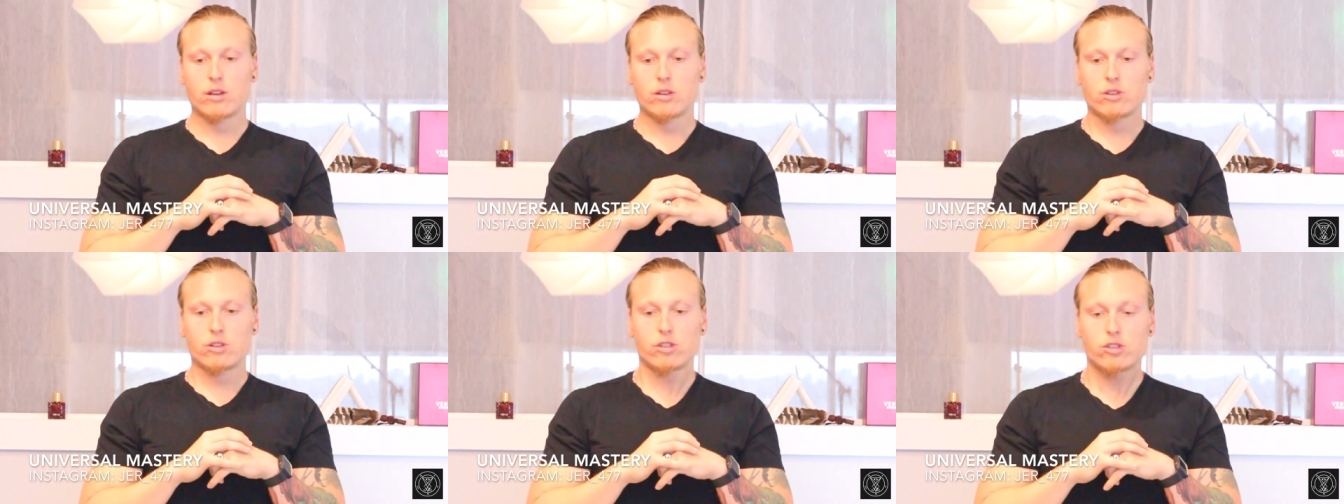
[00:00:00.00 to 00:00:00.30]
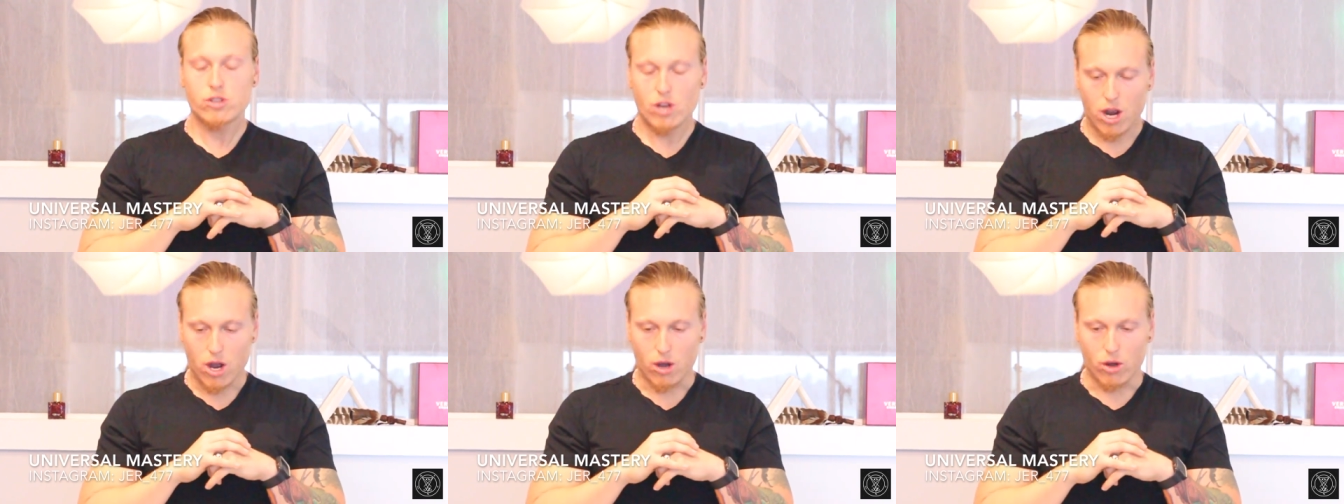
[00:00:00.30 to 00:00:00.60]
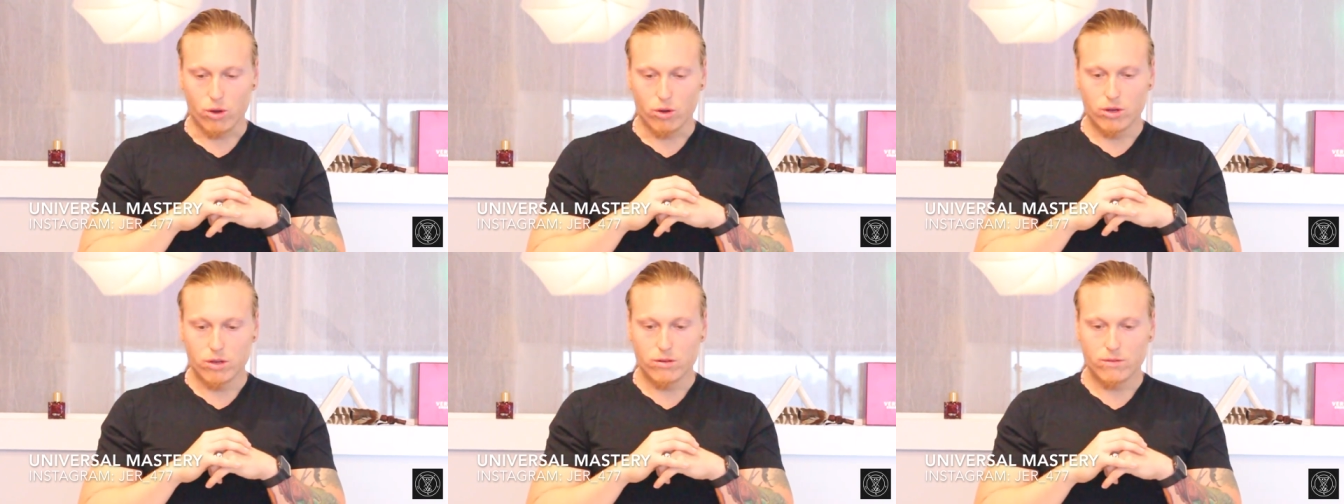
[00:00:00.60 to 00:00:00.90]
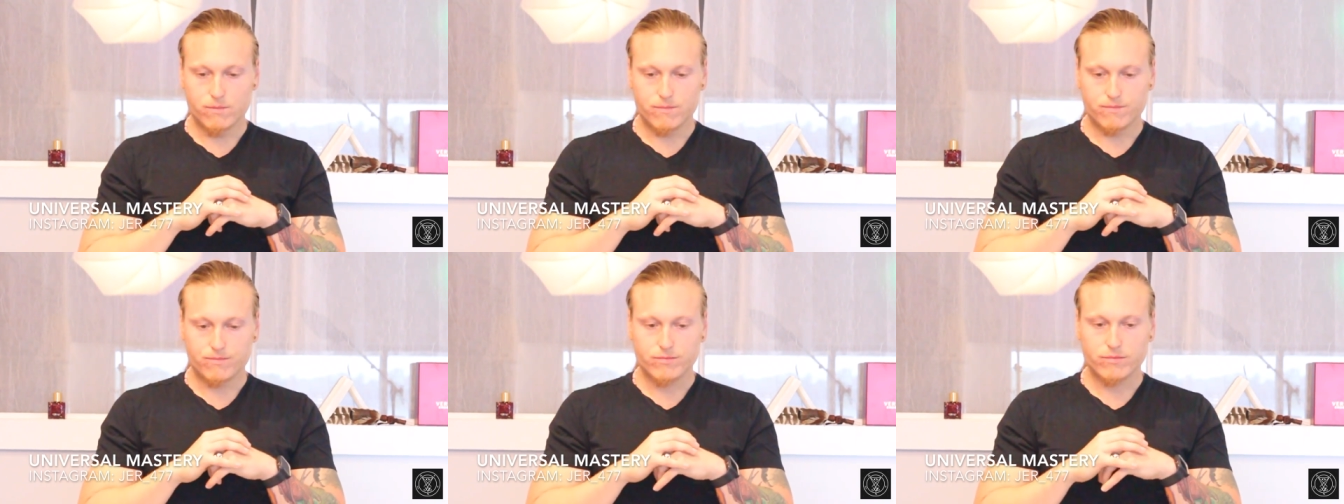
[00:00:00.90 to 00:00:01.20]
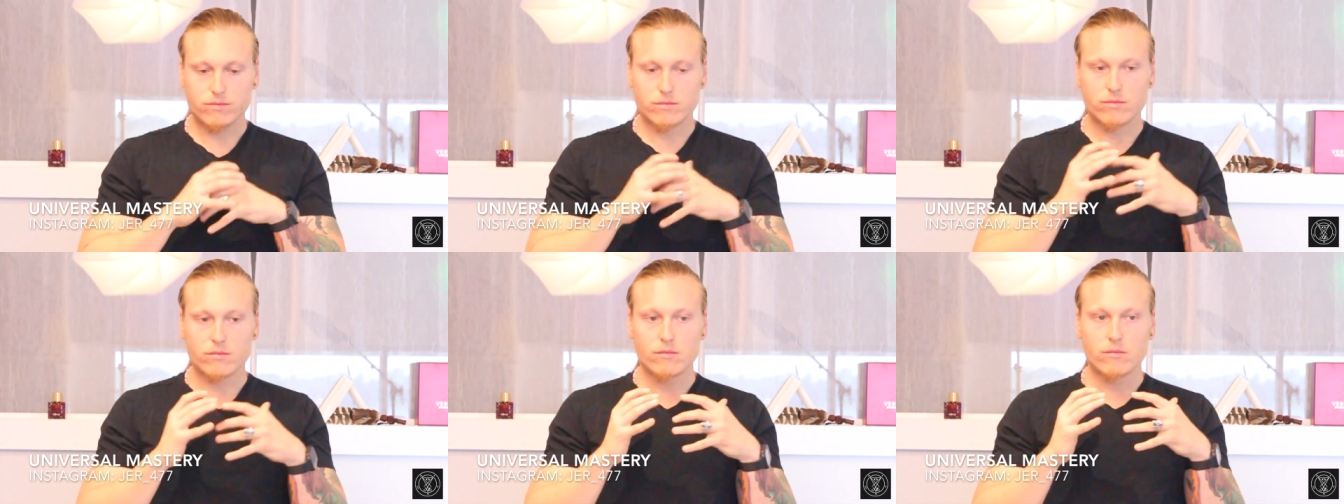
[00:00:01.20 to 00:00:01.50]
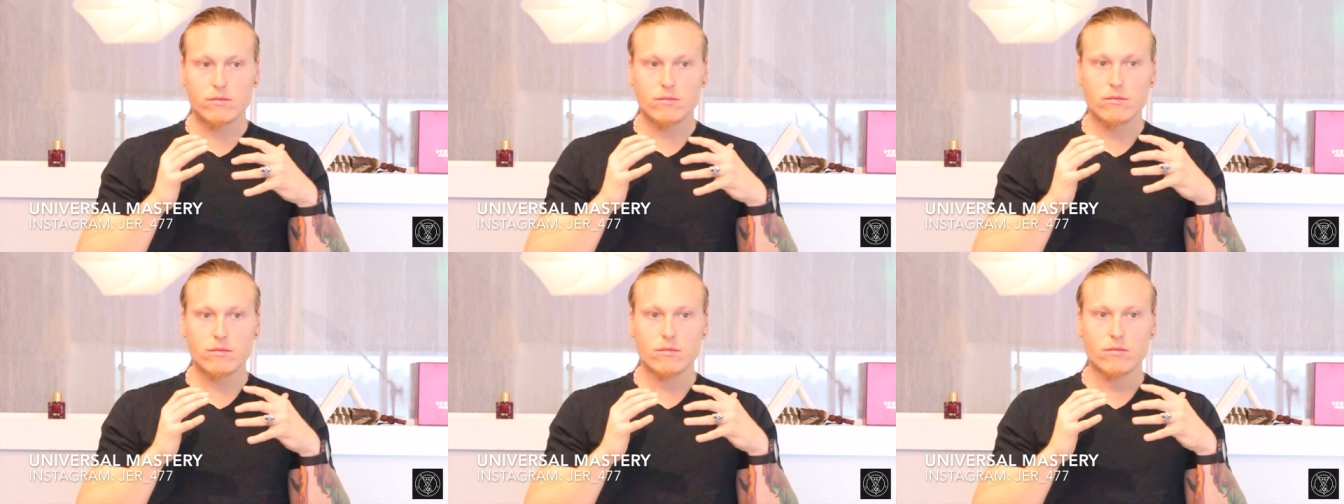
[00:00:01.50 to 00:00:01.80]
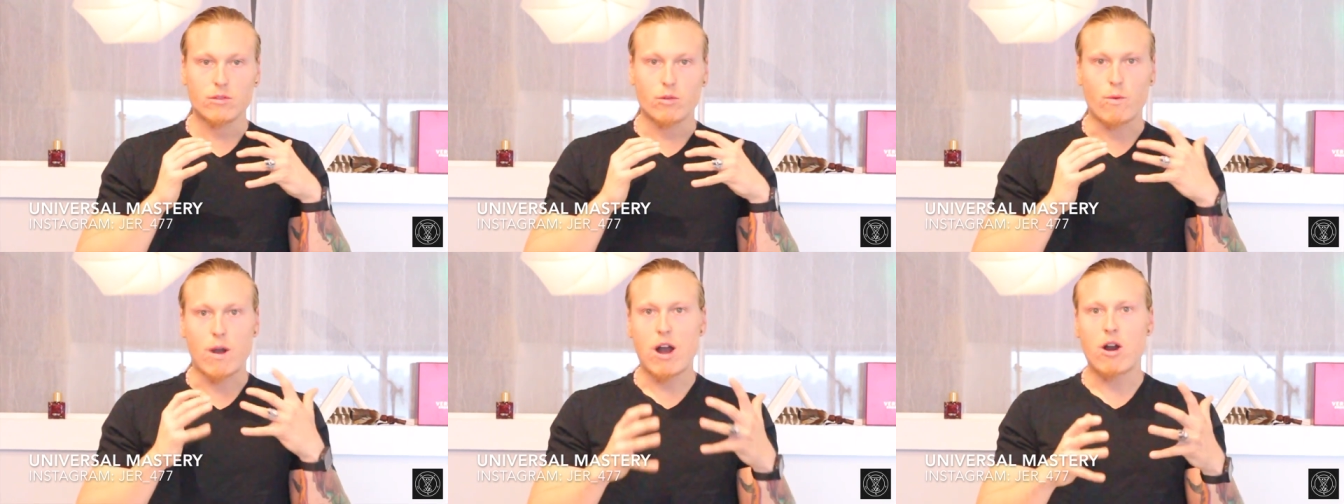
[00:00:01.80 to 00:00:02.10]
So,
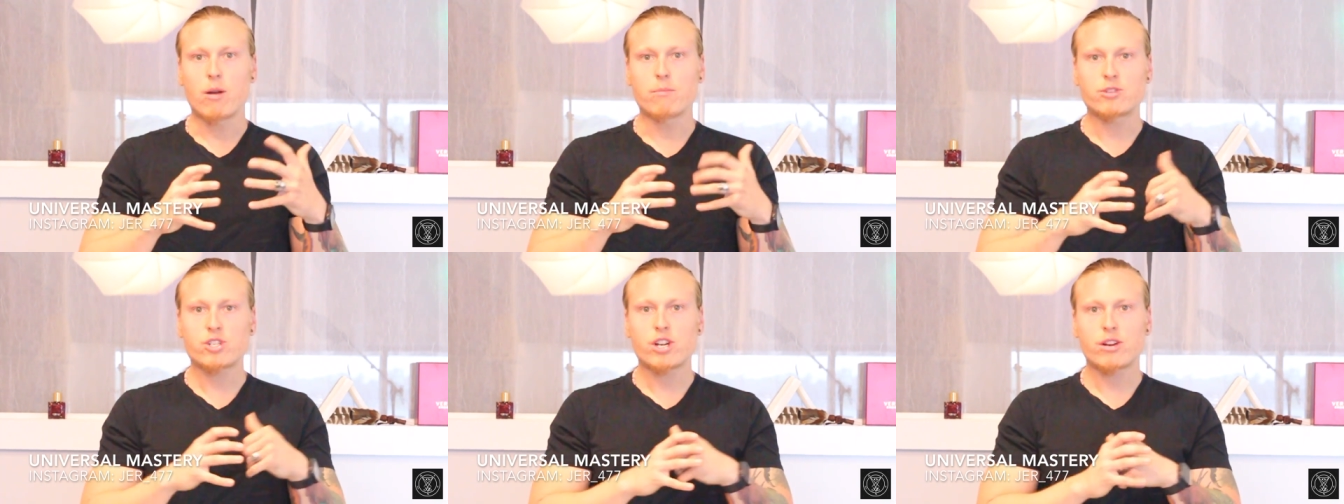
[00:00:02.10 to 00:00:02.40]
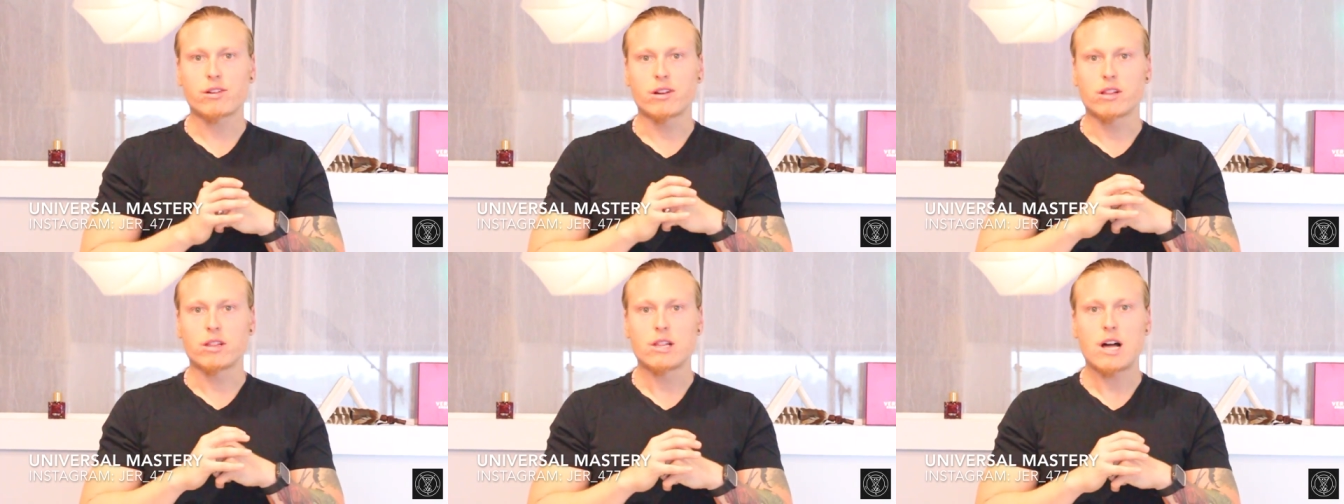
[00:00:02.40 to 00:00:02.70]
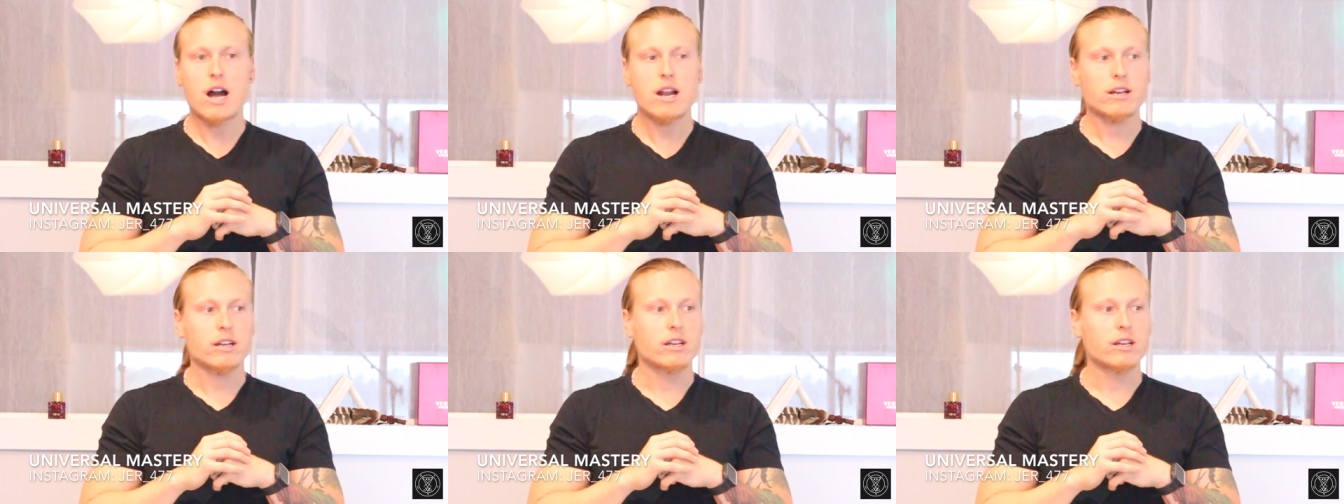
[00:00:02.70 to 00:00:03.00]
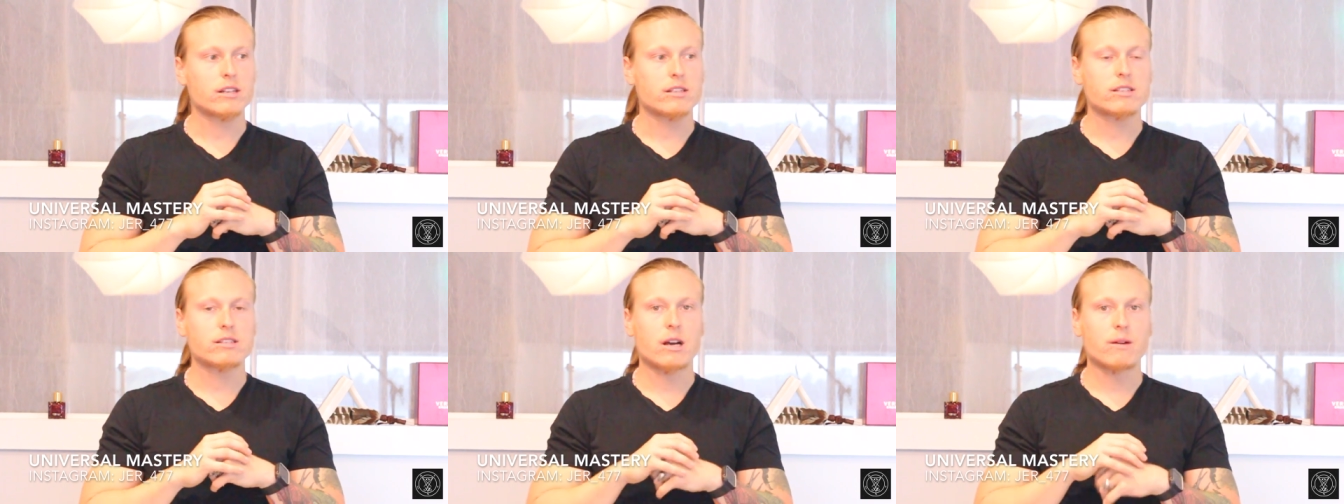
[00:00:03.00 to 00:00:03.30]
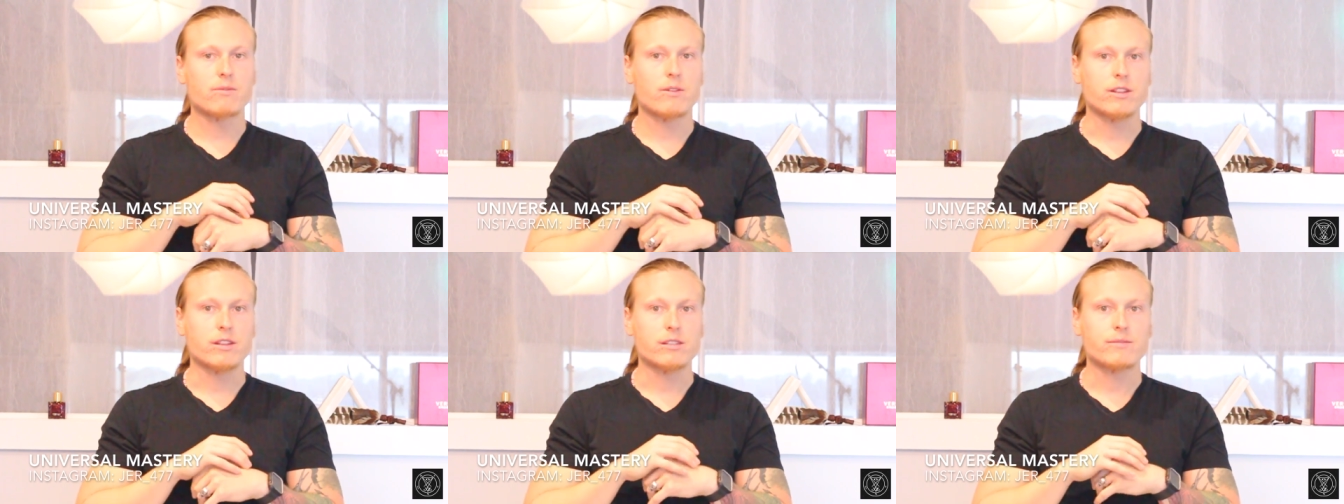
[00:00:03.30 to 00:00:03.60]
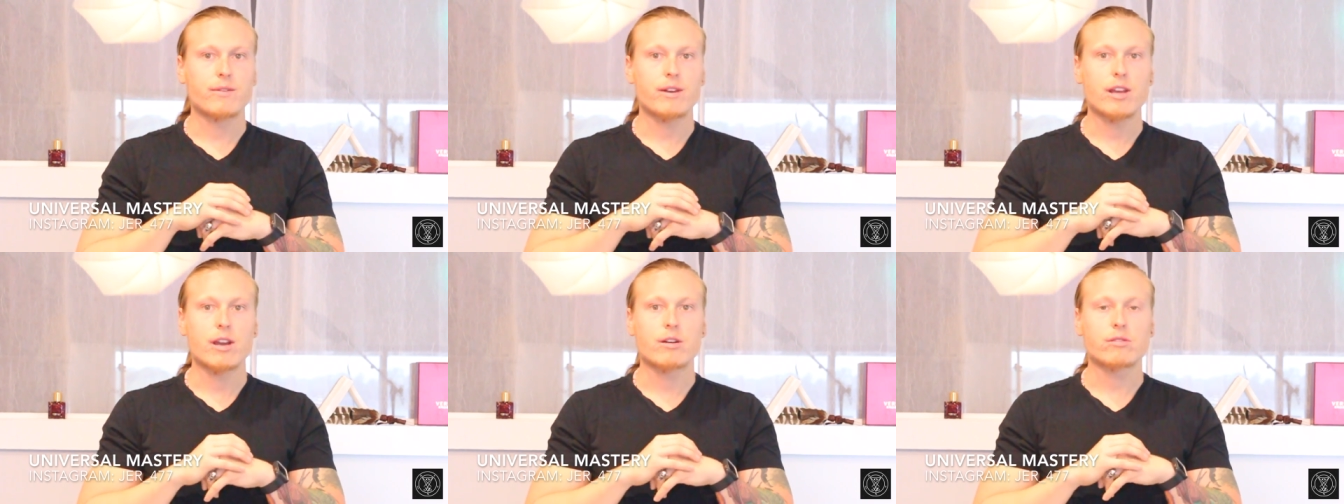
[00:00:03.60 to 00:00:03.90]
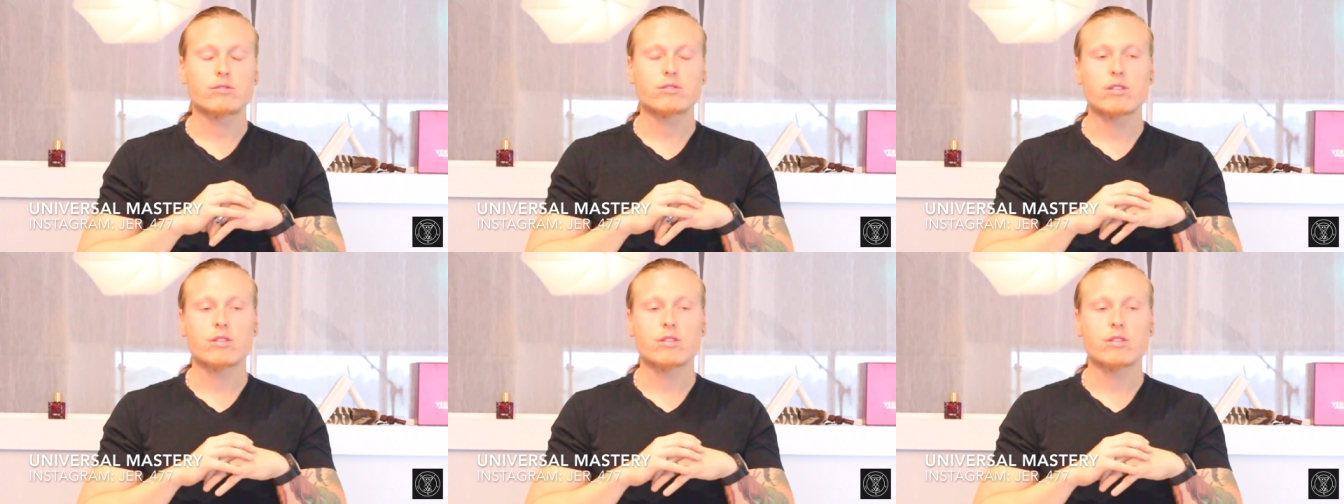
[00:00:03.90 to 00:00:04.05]
wow, I'm sharing a lot of good stuff on this video.